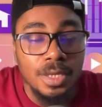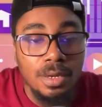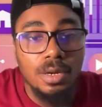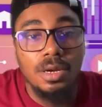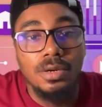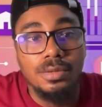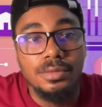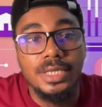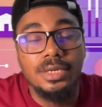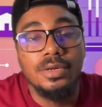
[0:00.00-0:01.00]

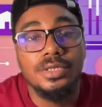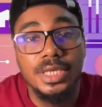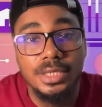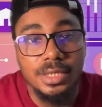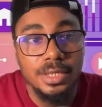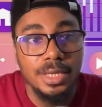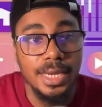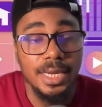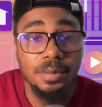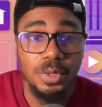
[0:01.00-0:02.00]
on LinkedIn and
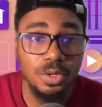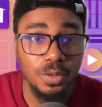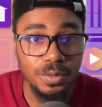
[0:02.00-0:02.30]
let me know